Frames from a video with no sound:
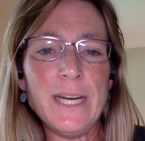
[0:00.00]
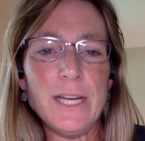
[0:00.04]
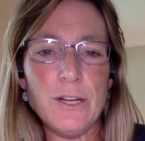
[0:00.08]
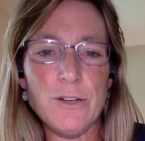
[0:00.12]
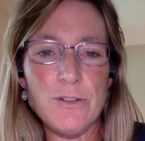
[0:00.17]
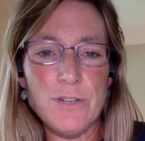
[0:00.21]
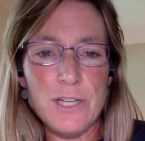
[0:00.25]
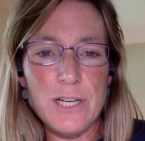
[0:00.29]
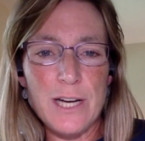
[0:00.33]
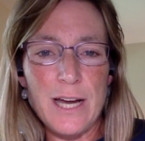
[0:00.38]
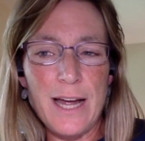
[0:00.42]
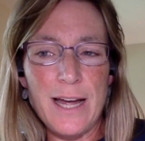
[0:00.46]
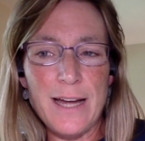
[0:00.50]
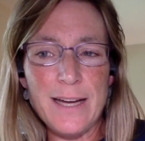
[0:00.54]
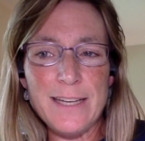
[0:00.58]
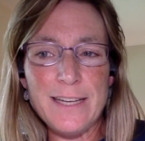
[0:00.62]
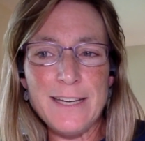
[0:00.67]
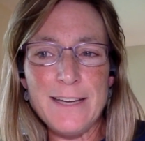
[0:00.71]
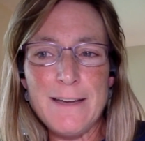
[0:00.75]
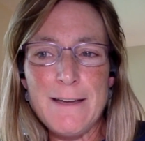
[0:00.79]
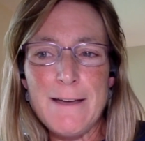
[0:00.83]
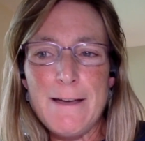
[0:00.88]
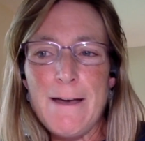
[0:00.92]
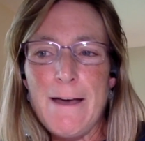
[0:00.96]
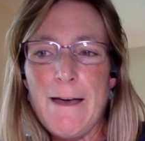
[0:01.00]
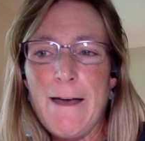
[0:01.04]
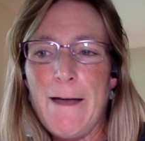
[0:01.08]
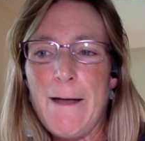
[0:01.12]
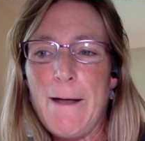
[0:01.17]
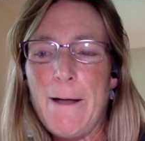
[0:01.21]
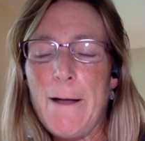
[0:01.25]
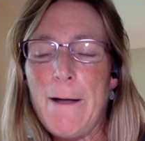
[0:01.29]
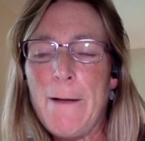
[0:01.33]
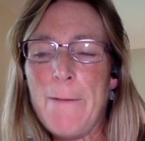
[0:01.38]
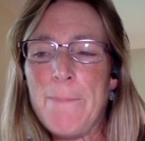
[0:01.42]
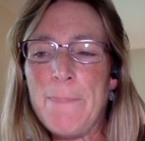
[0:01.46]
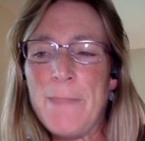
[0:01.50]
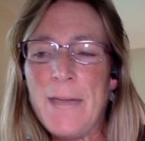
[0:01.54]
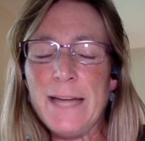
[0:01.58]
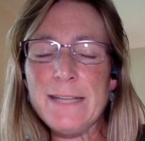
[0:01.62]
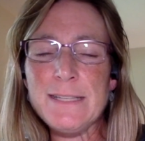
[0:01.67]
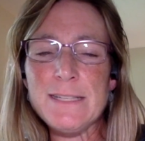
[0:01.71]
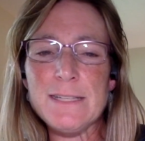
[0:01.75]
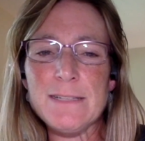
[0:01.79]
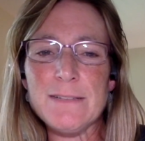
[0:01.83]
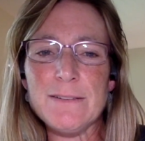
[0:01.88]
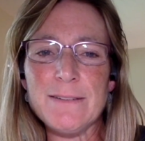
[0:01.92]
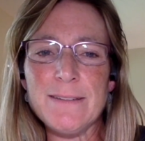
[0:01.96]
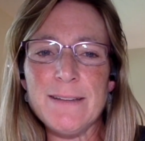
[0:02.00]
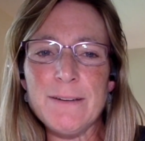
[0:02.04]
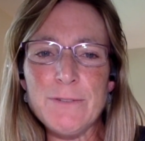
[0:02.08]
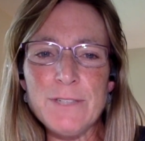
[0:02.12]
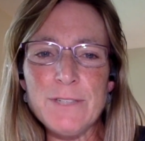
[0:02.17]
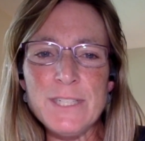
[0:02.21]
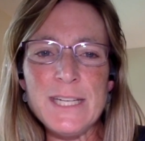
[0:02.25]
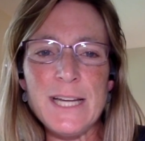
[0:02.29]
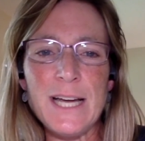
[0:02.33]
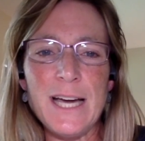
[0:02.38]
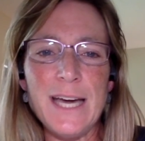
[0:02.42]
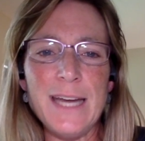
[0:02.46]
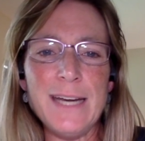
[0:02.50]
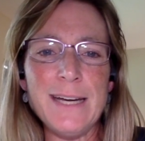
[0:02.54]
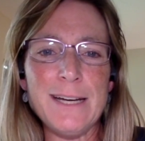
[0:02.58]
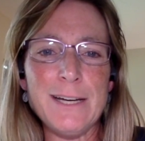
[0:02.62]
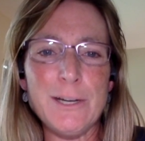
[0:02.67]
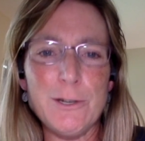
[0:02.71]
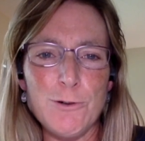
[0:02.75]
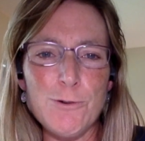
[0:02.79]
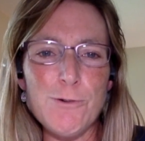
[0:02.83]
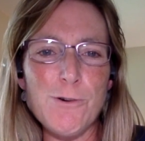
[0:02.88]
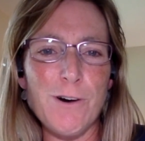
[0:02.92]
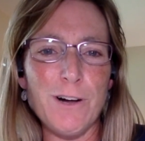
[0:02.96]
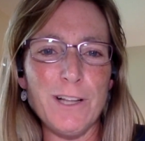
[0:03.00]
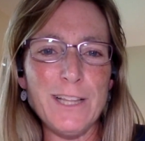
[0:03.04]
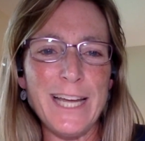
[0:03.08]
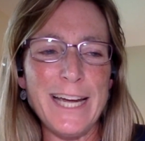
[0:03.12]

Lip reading: shack. And that was kind of cool.